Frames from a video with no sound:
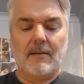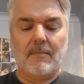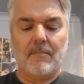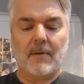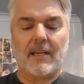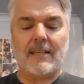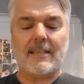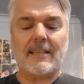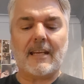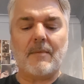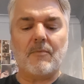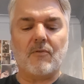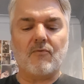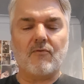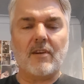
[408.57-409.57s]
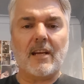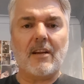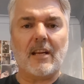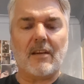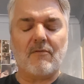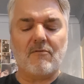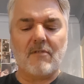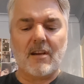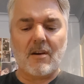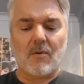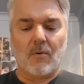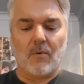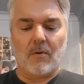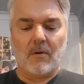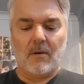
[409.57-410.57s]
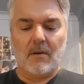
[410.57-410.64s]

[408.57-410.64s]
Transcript: but it seemed really real.